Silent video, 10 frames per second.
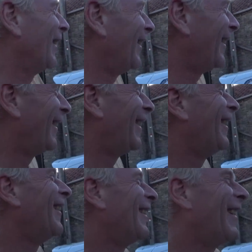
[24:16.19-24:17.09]
I'm hiding
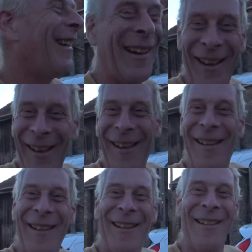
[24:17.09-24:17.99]
mine, so yeah. I'm a
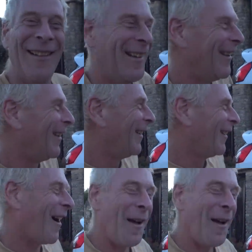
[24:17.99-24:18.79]
diddly squat. So.